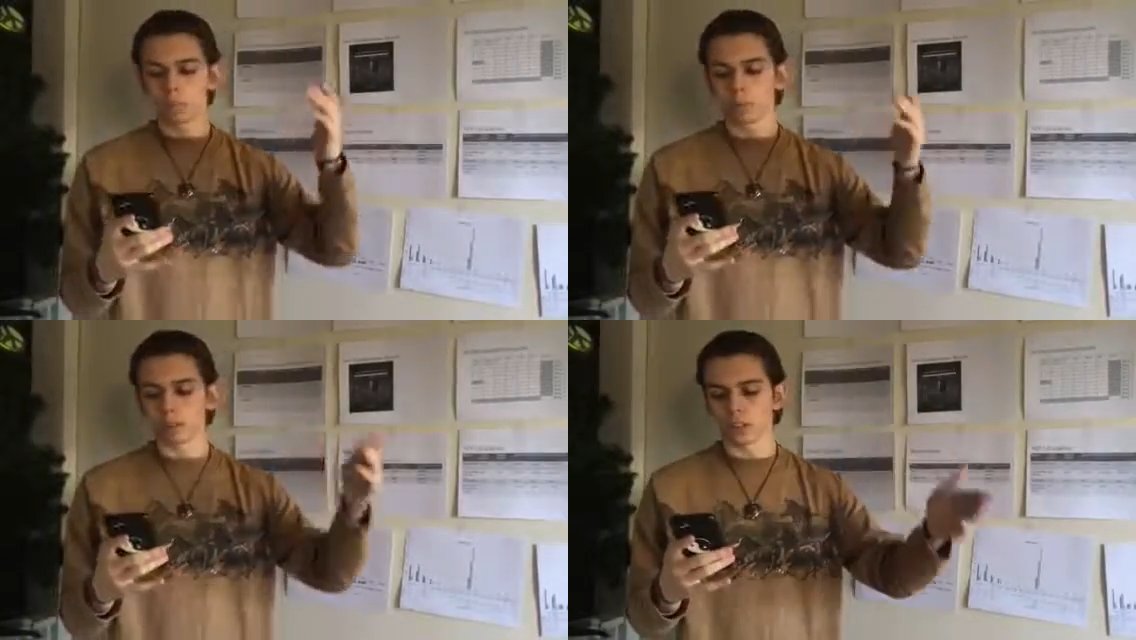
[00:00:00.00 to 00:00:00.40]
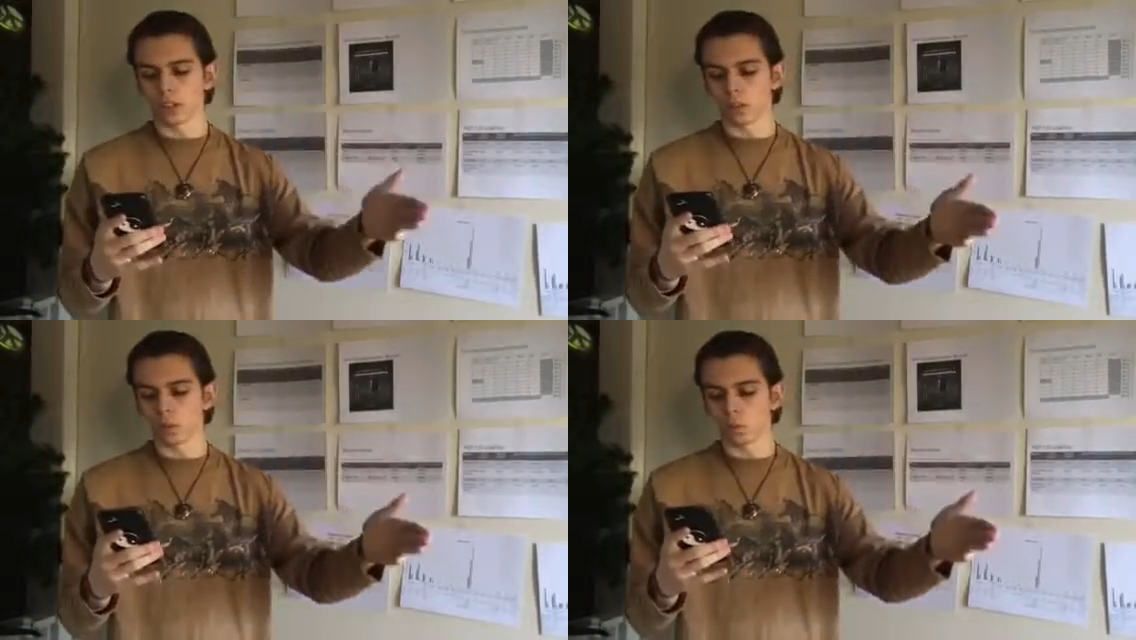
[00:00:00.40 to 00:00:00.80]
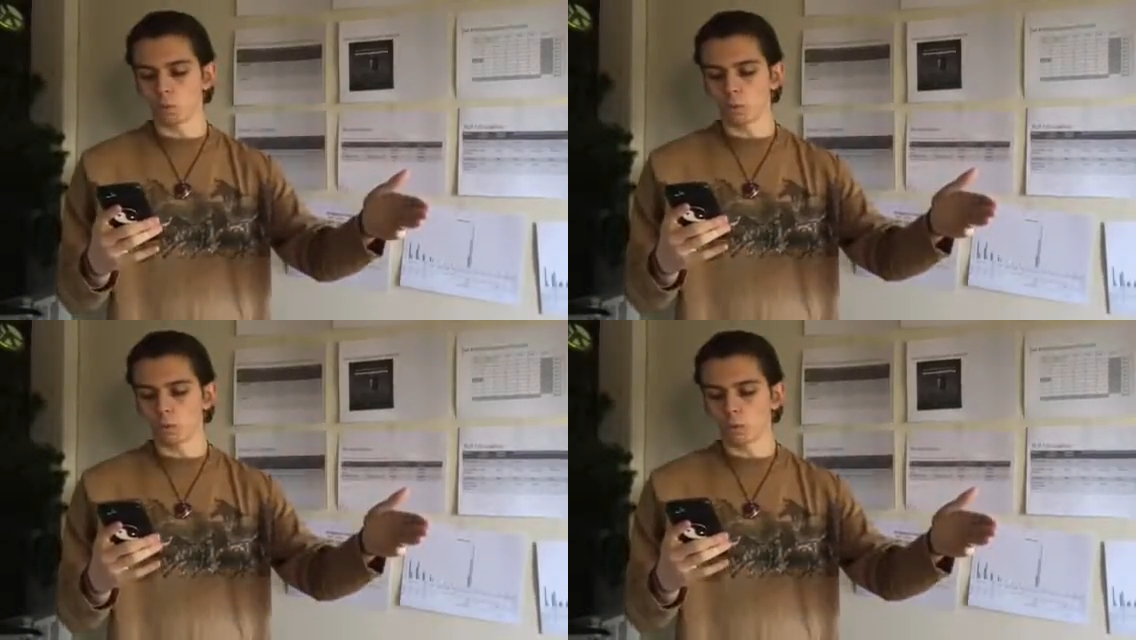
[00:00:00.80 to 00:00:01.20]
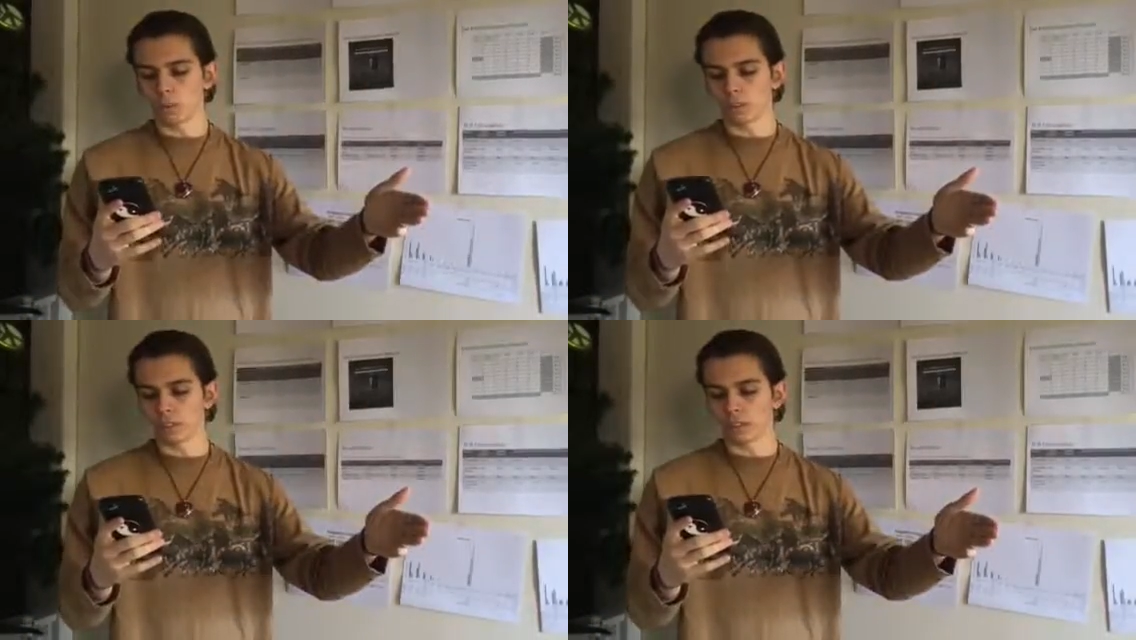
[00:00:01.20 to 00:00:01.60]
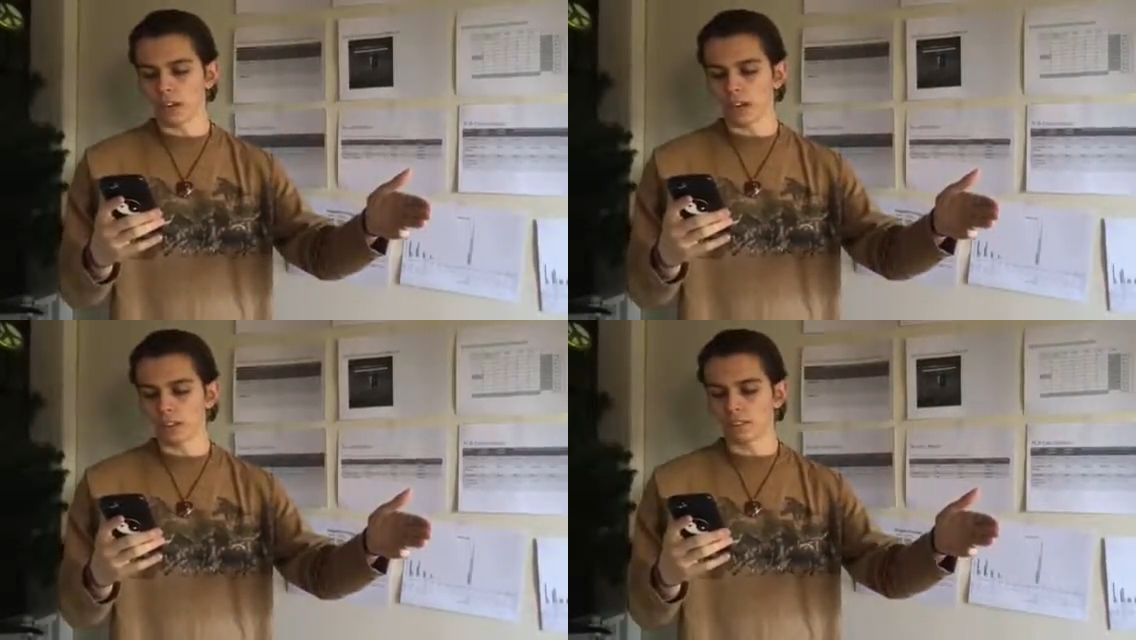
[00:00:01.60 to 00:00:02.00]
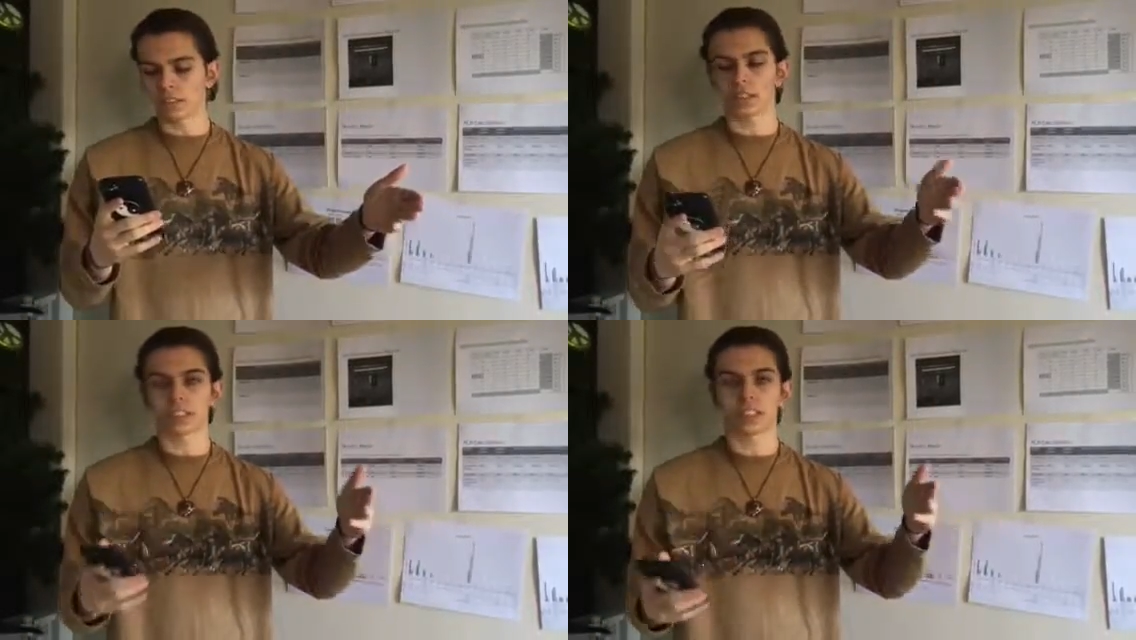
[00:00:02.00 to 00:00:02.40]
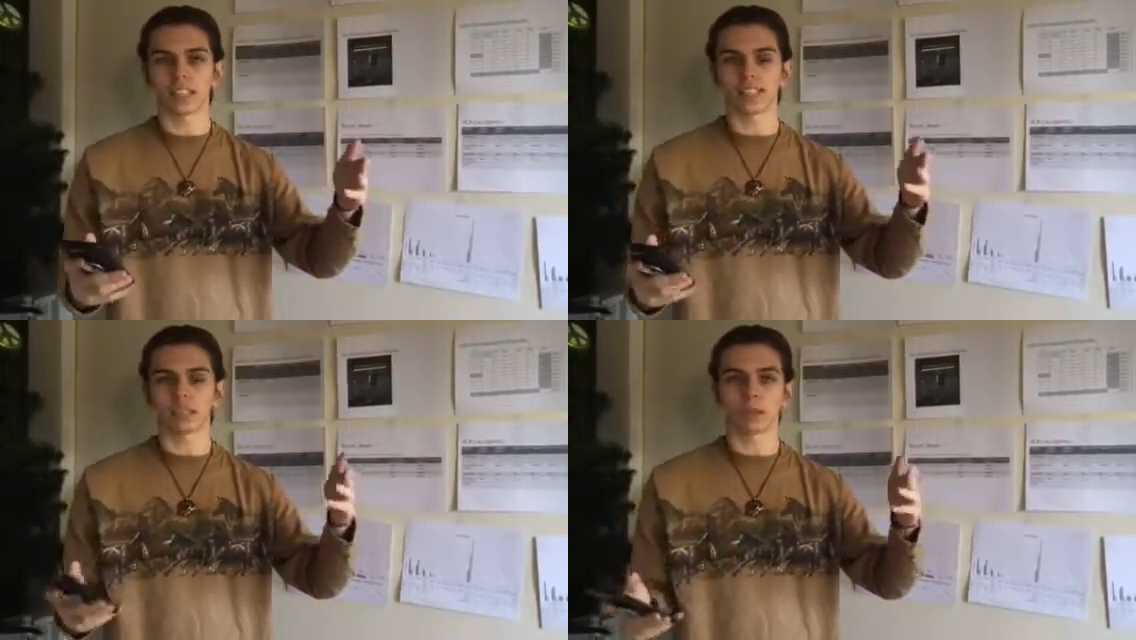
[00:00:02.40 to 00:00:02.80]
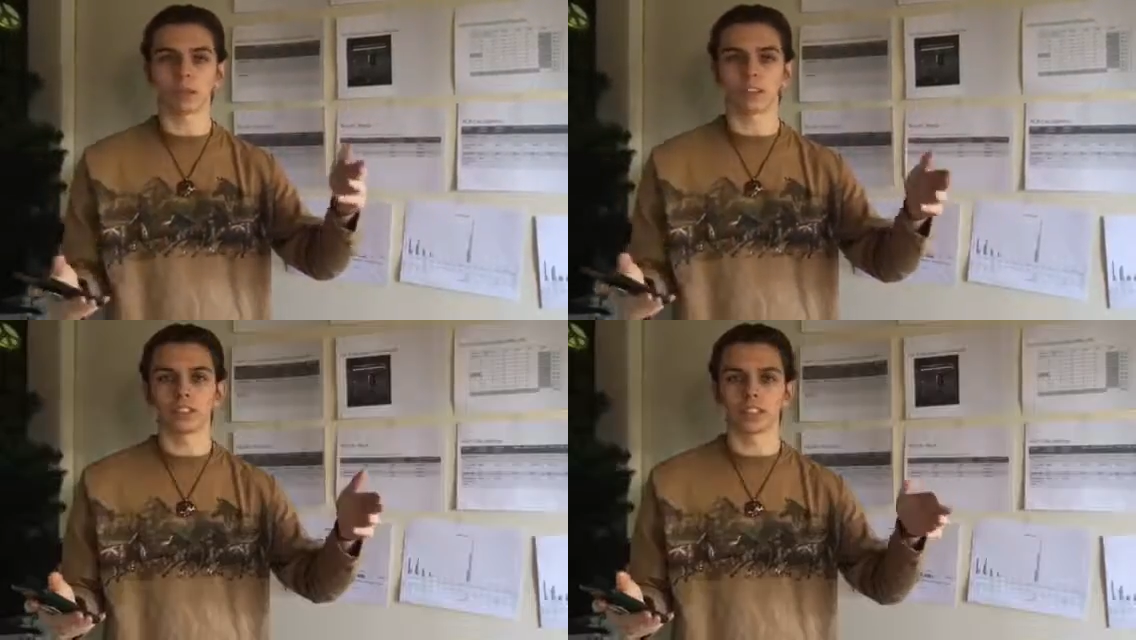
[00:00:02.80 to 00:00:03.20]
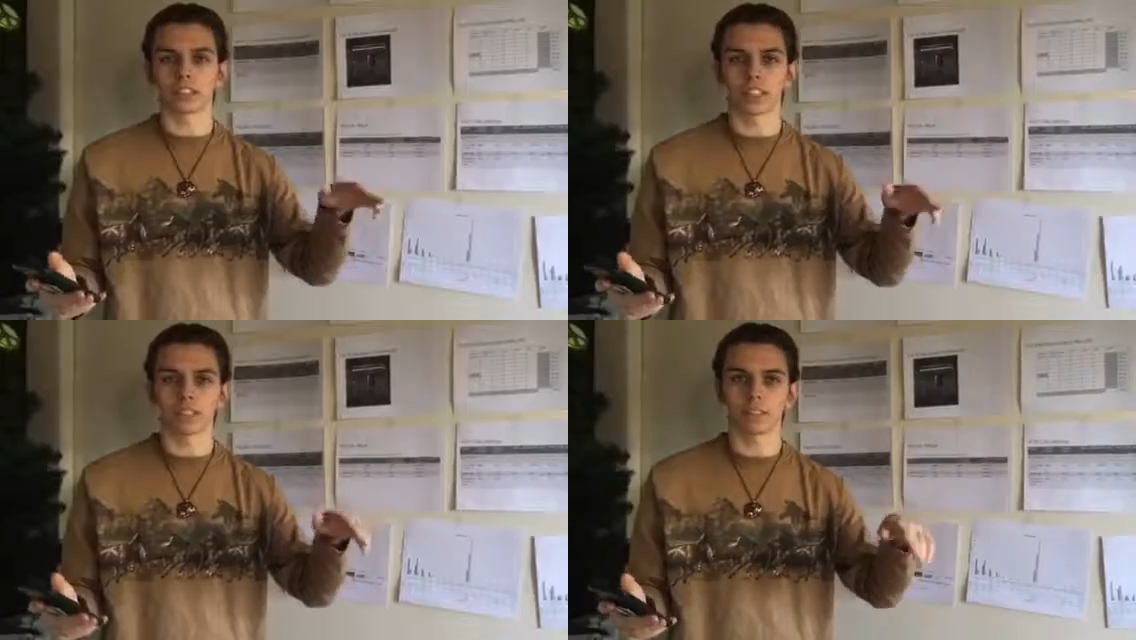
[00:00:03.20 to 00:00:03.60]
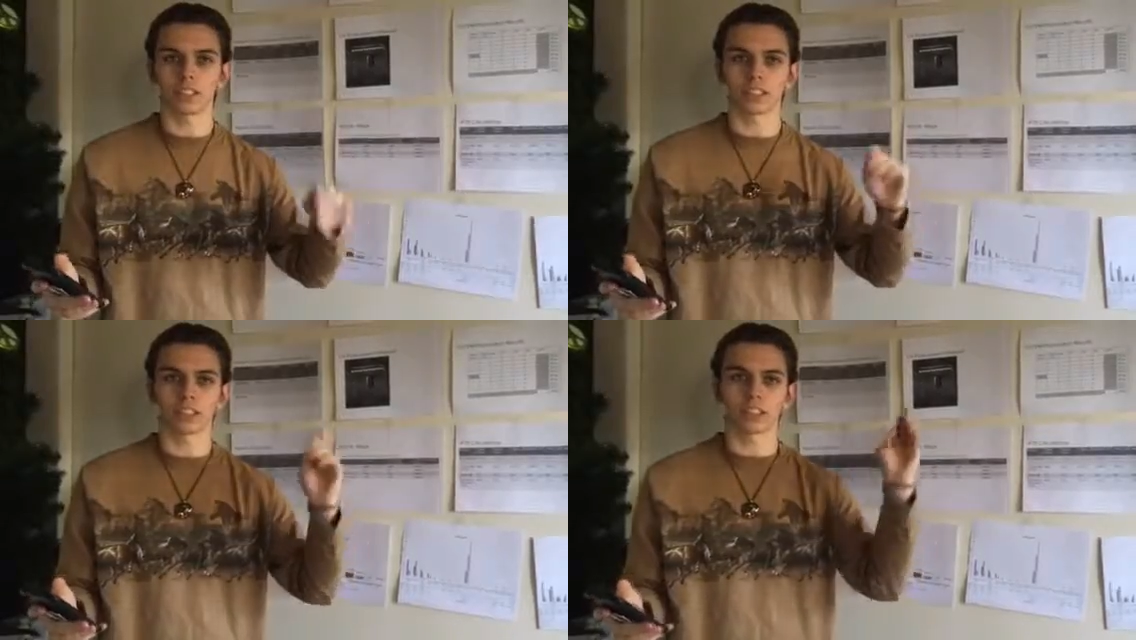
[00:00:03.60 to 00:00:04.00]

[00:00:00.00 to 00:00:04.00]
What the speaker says: below 1.5 indicates protein contamination,